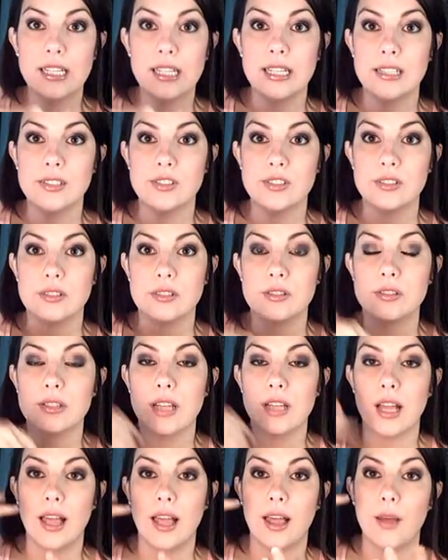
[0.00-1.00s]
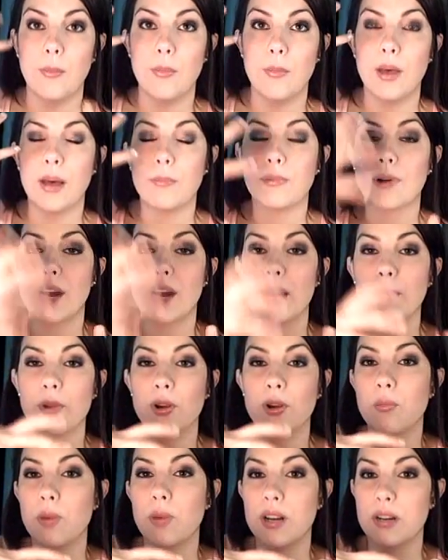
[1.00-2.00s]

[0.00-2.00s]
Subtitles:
It just a primer,